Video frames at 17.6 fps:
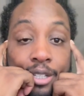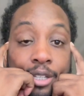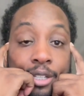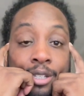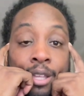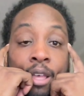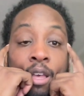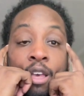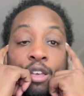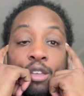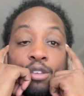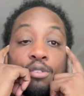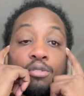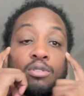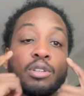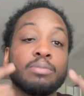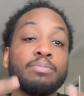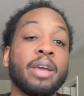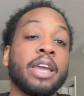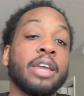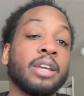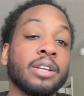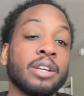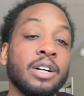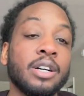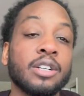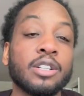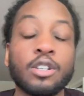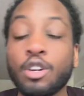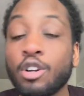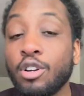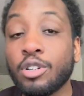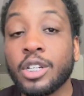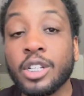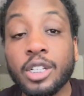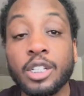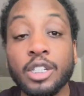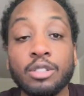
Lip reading: is, you can make, a girl can